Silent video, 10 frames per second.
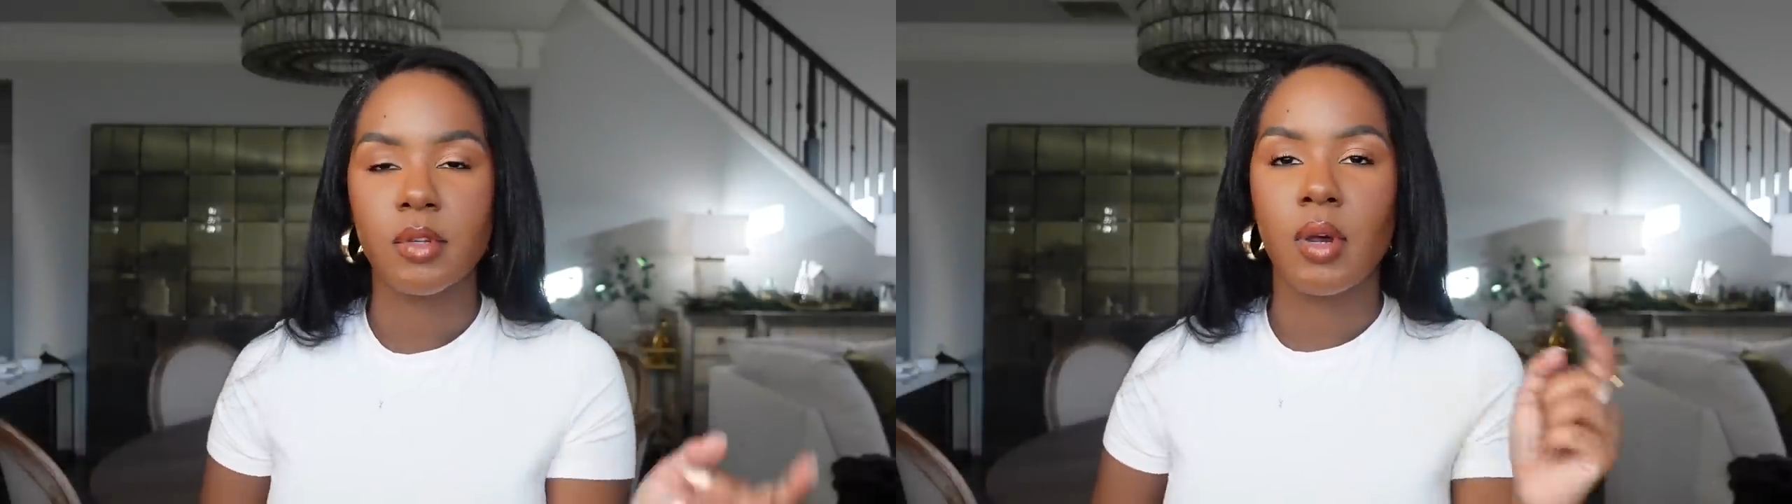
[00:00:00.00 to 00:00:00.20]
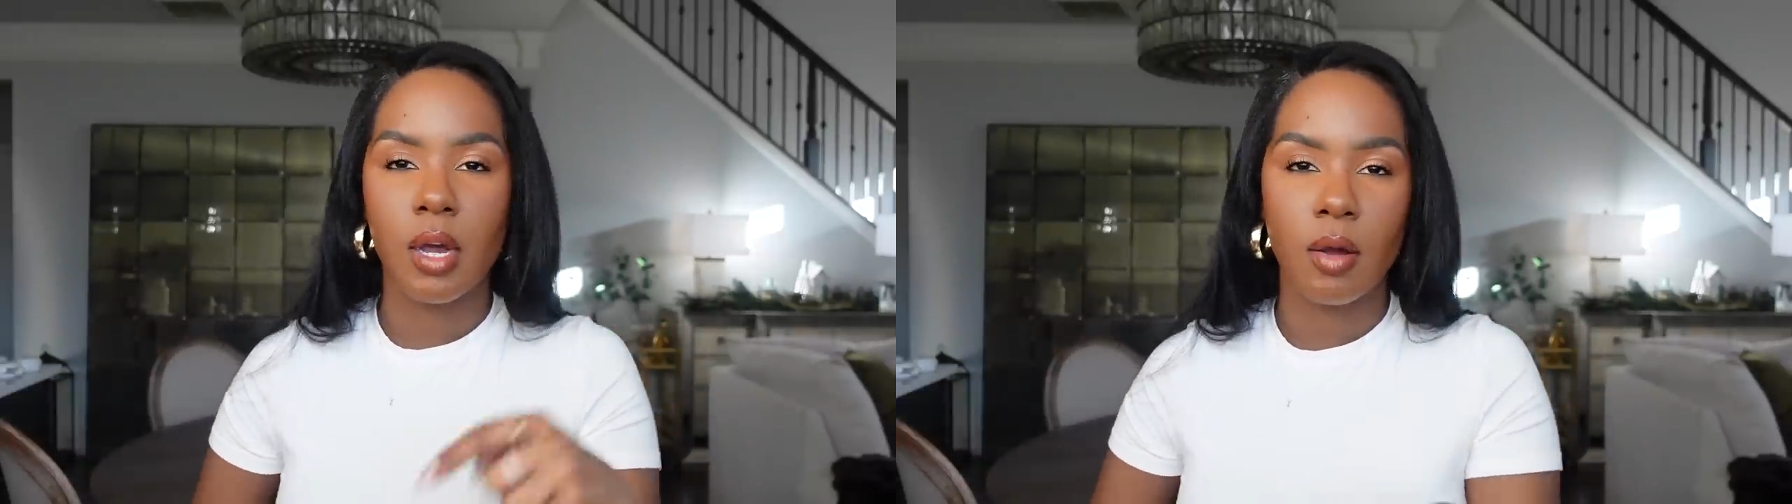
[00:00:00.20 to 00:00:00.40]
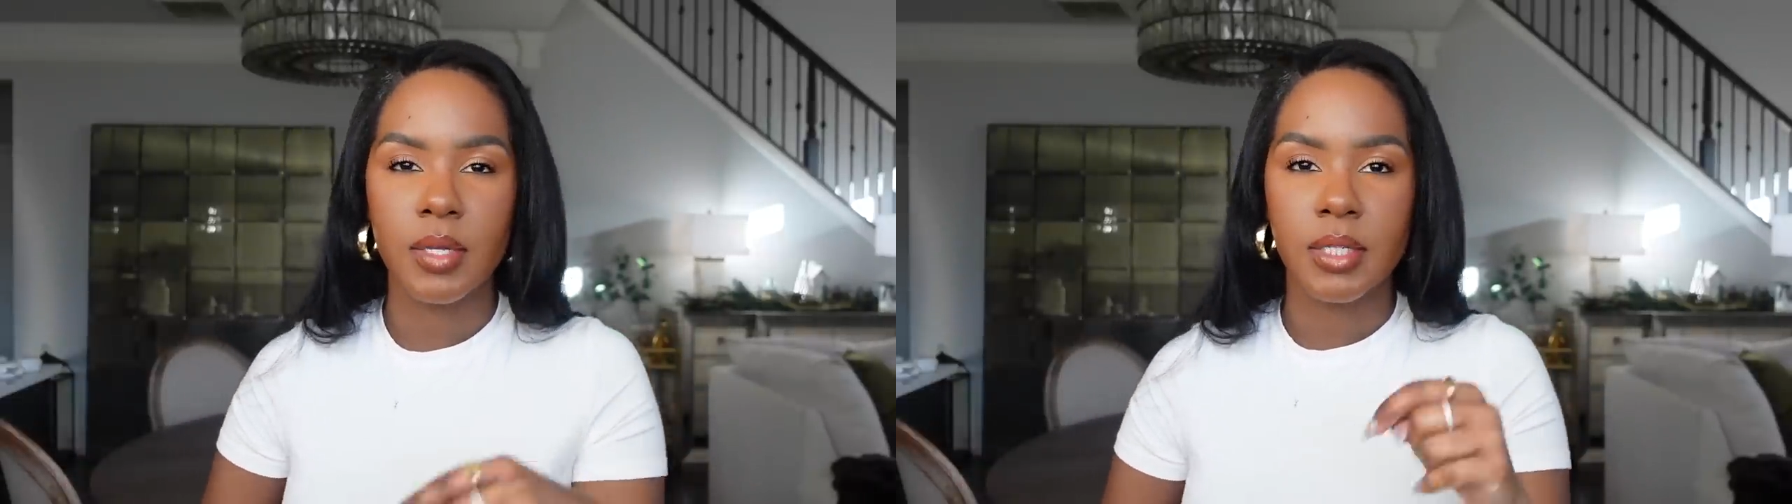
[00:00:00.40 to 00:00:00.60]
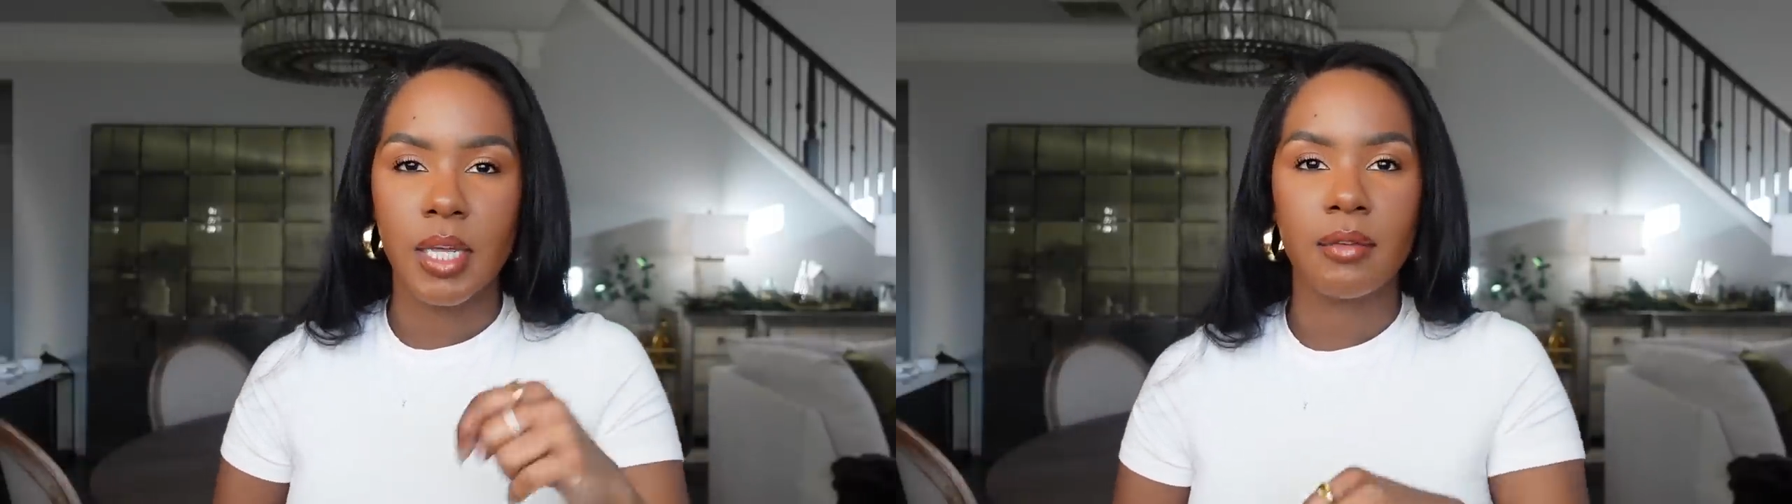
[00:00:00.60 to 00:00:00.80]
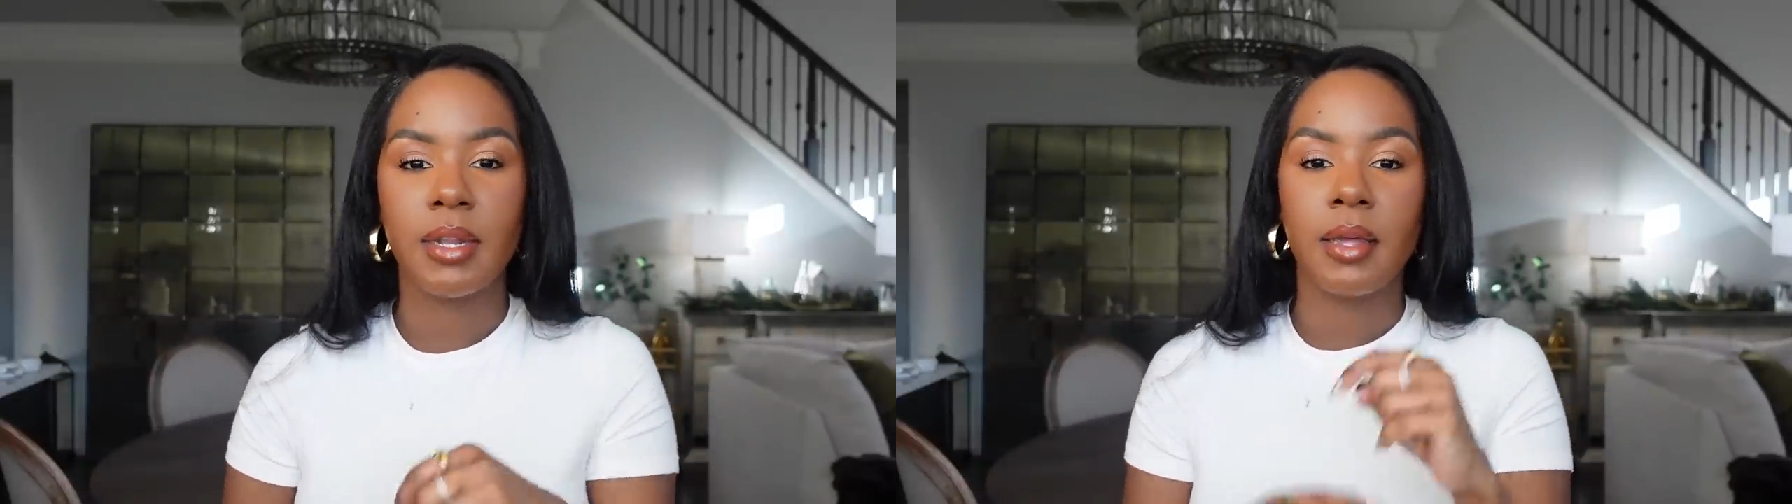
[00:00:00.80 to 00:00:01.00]
so I always
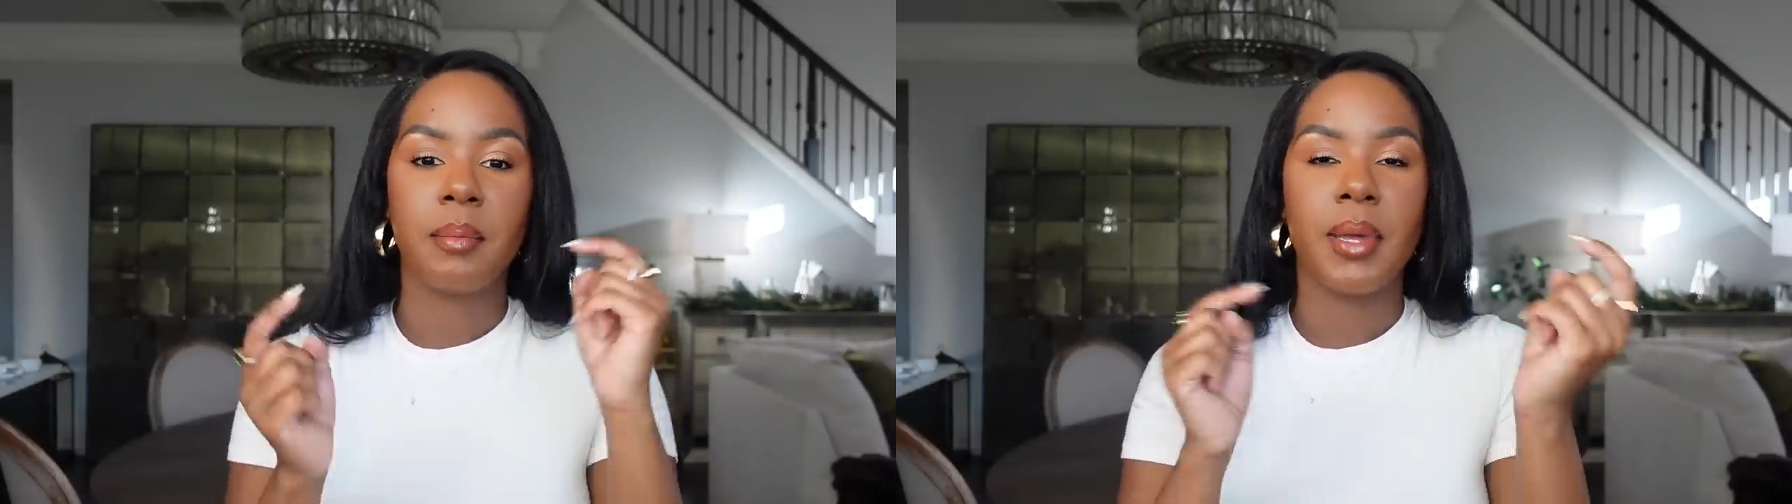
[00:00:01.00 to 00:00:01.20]
have like